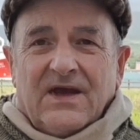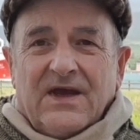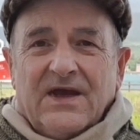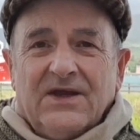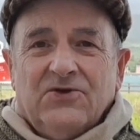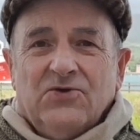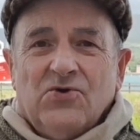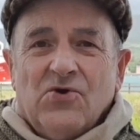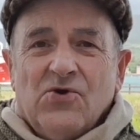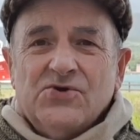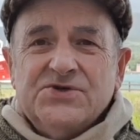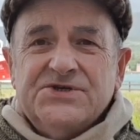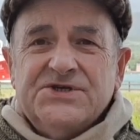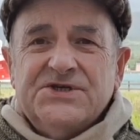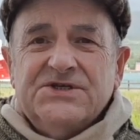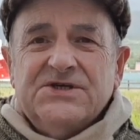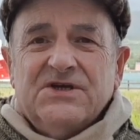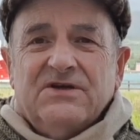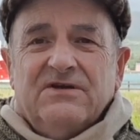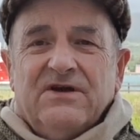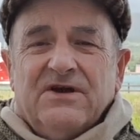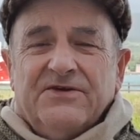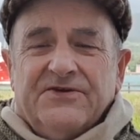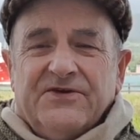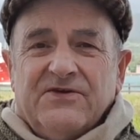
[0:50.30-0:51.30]
It causes
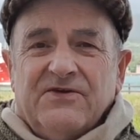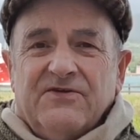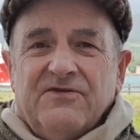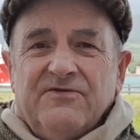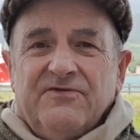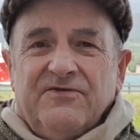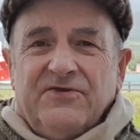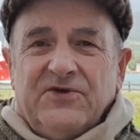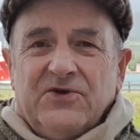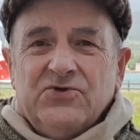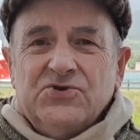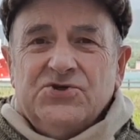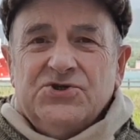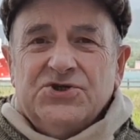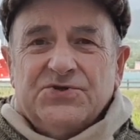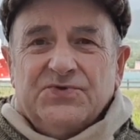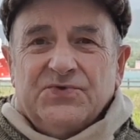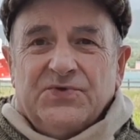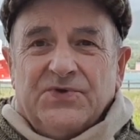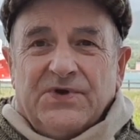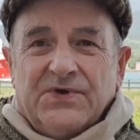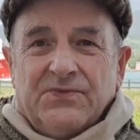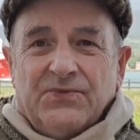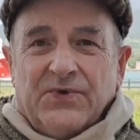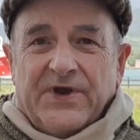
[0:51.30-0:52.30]
a lot of
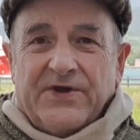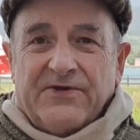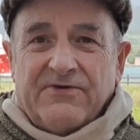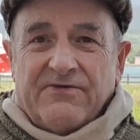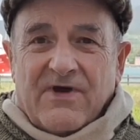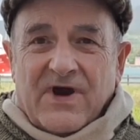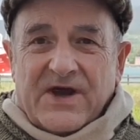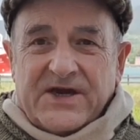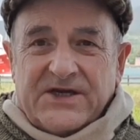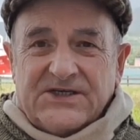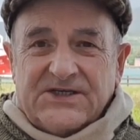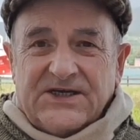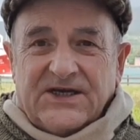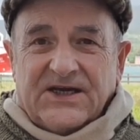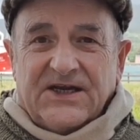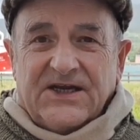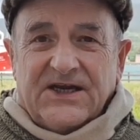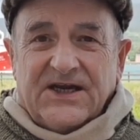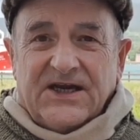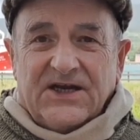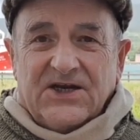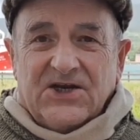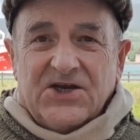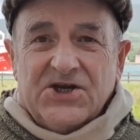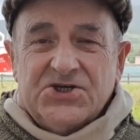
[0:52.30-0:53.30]
confusion when writing
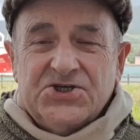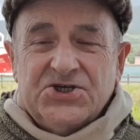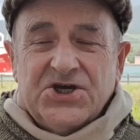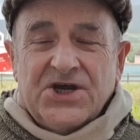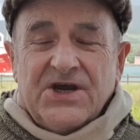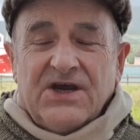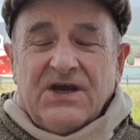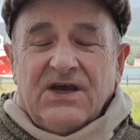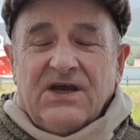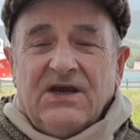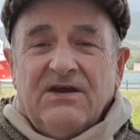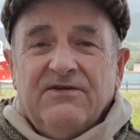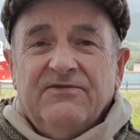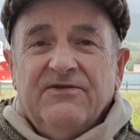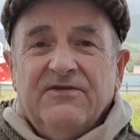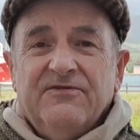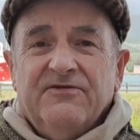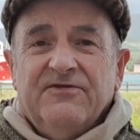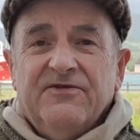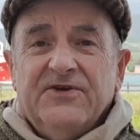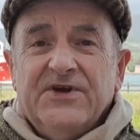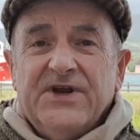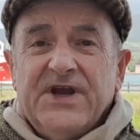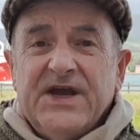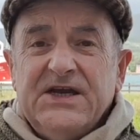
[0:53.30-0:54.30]
in English,
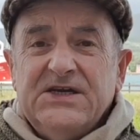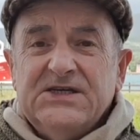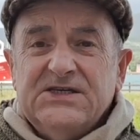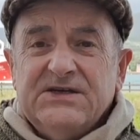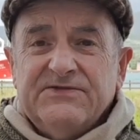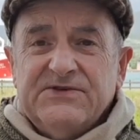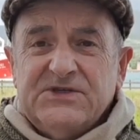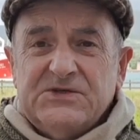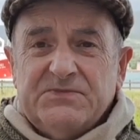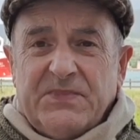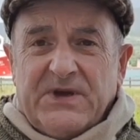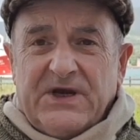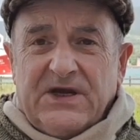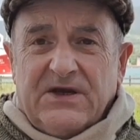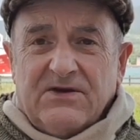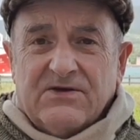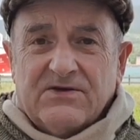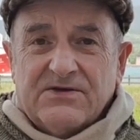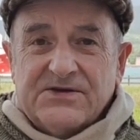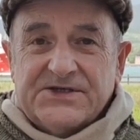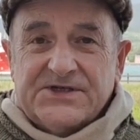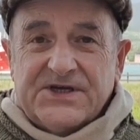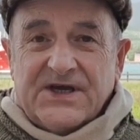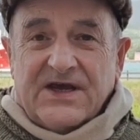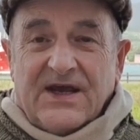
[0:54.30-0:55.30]
even for native
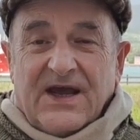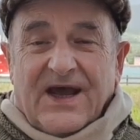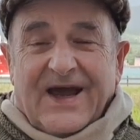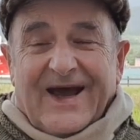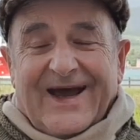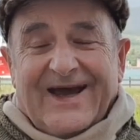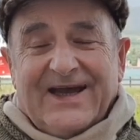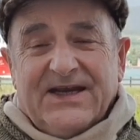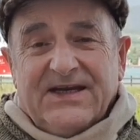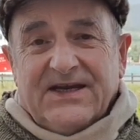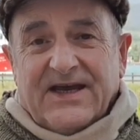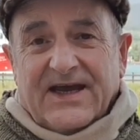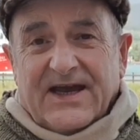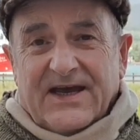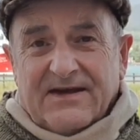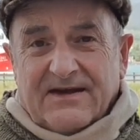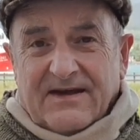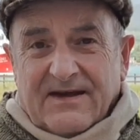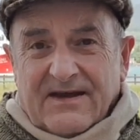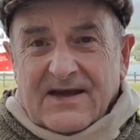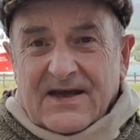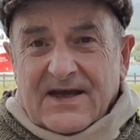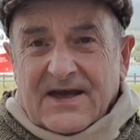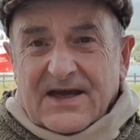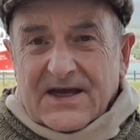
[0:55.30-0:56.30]
speakers, and yet
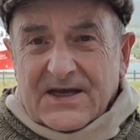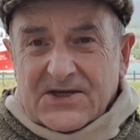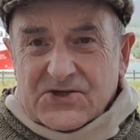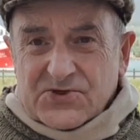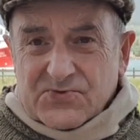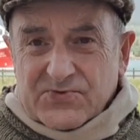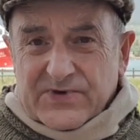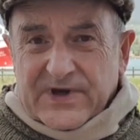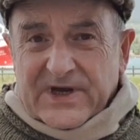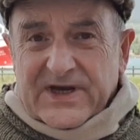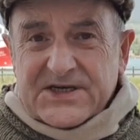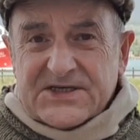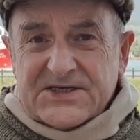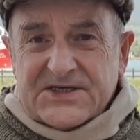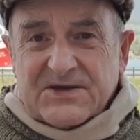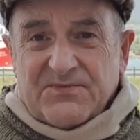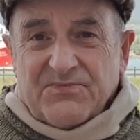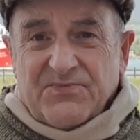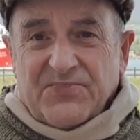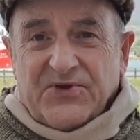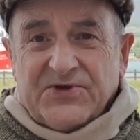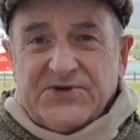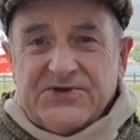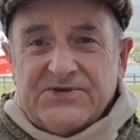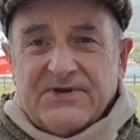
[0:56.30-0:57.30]
it's really
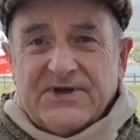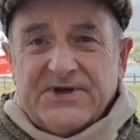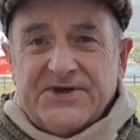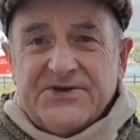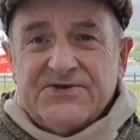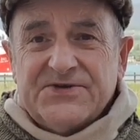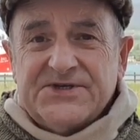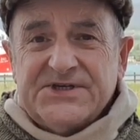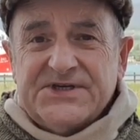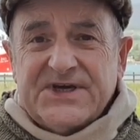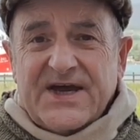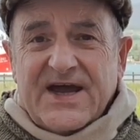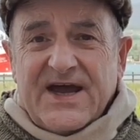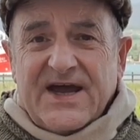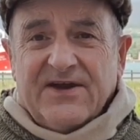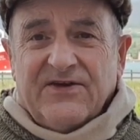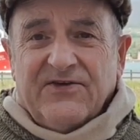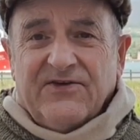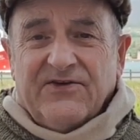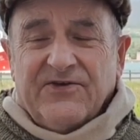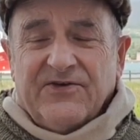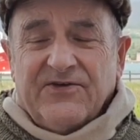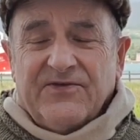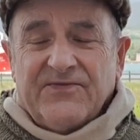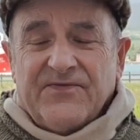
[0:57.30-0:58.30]
simple to
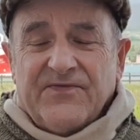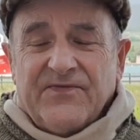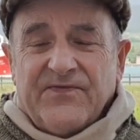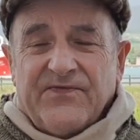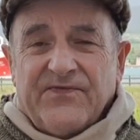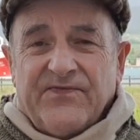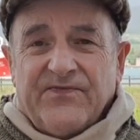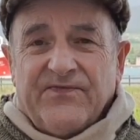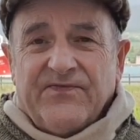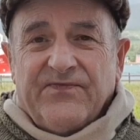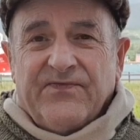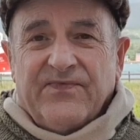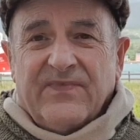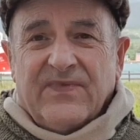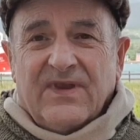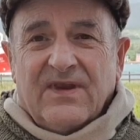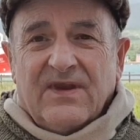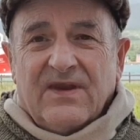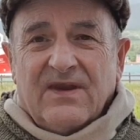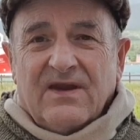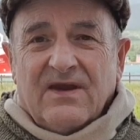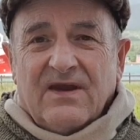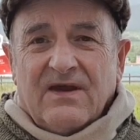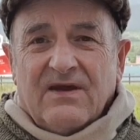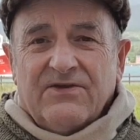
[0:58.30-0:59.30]
understand.
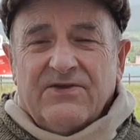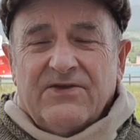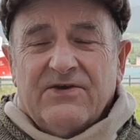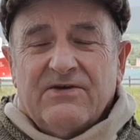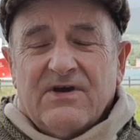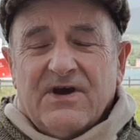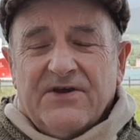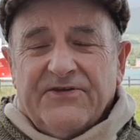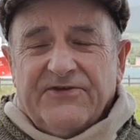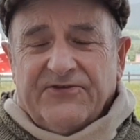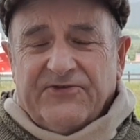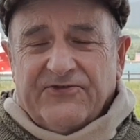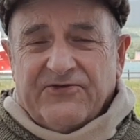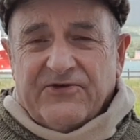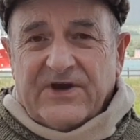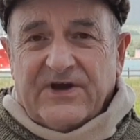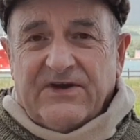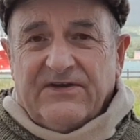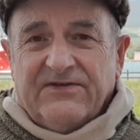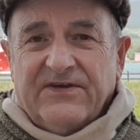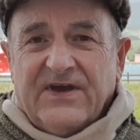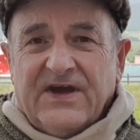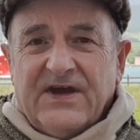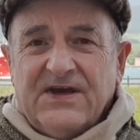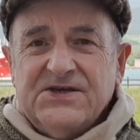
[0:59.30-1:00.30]
There are
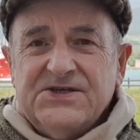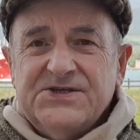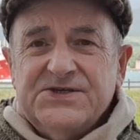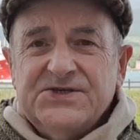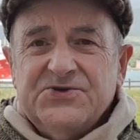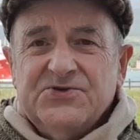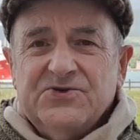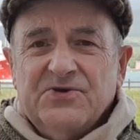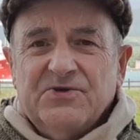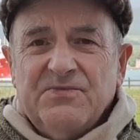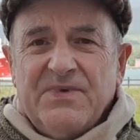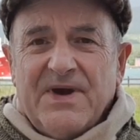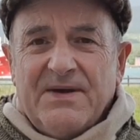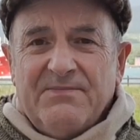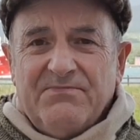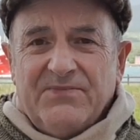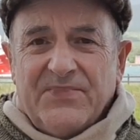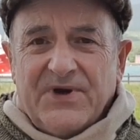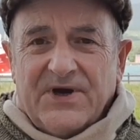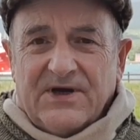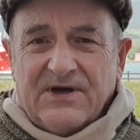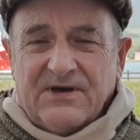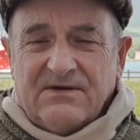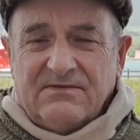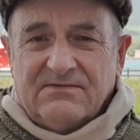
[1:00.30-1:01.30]
3 things to
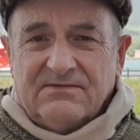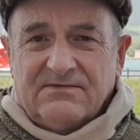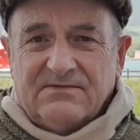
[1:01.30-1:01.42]
remember.